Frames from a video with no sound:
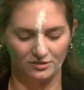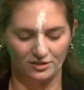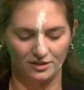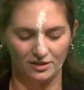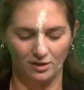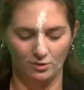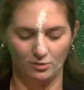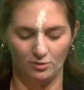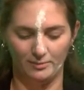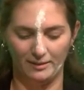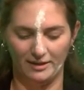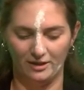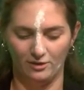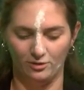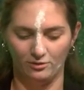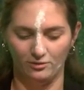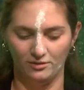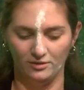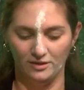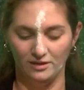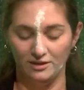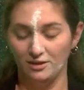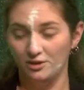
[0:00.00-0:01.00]
to go about
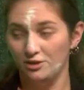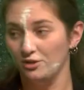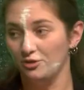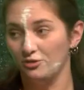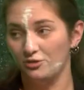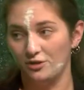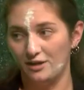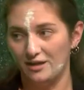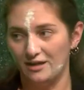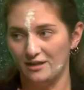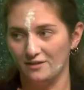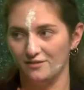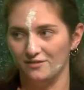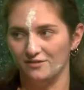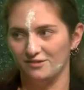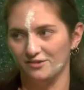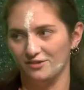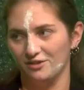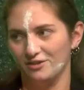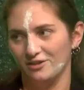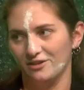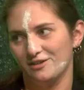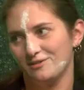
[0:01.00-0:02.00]
creating this
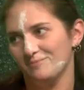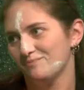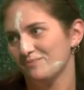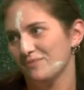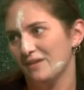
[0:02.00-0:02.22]
look.